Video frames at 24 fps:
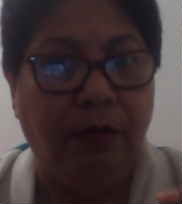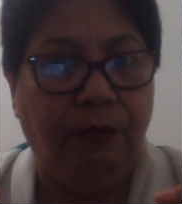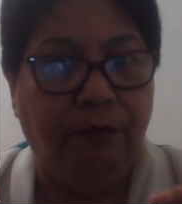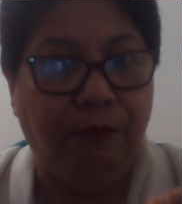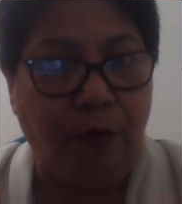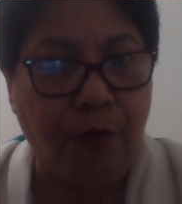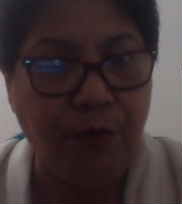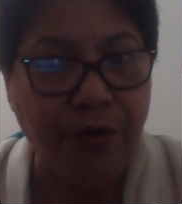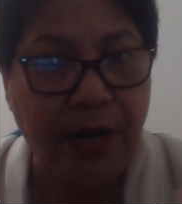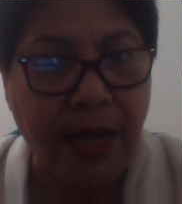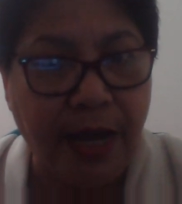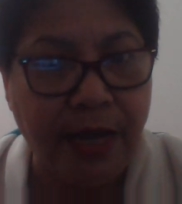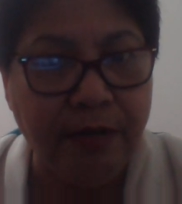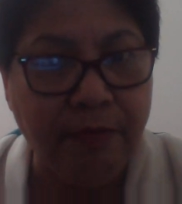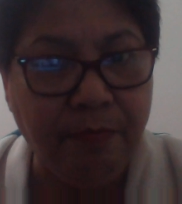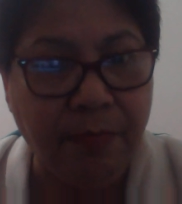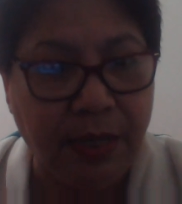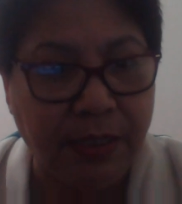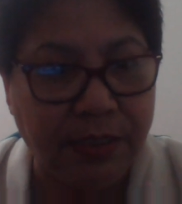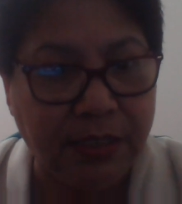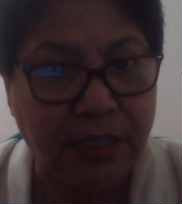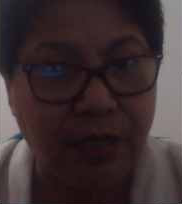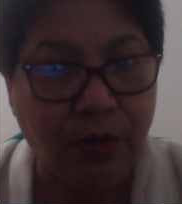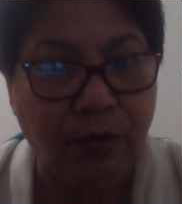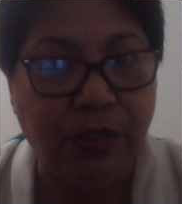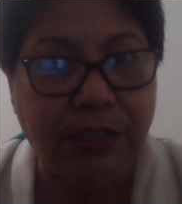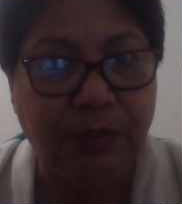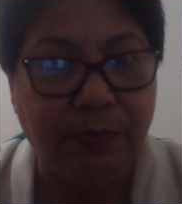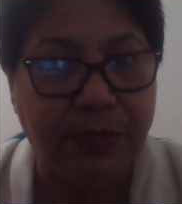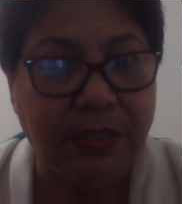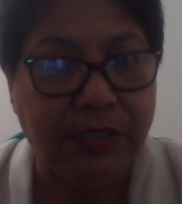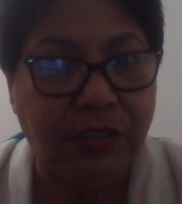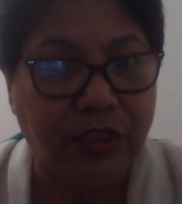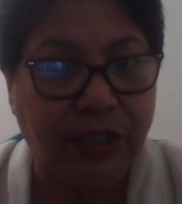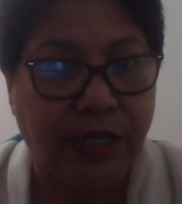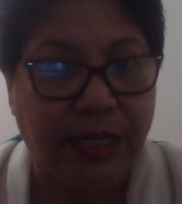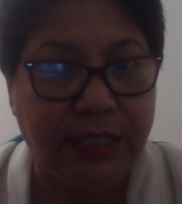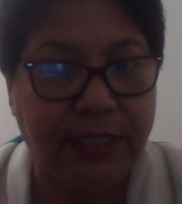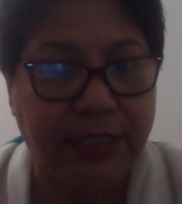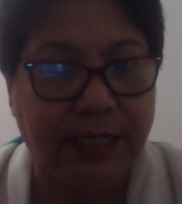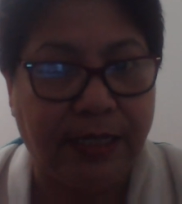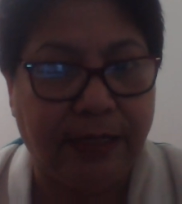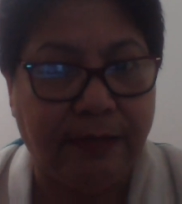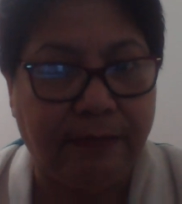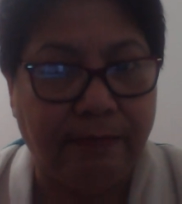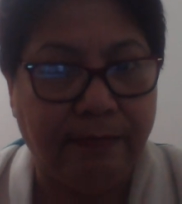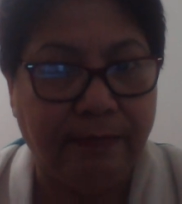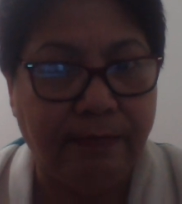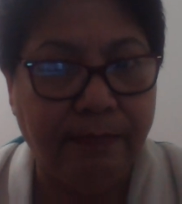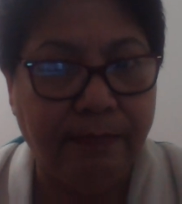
For 9 months, he was been chasing.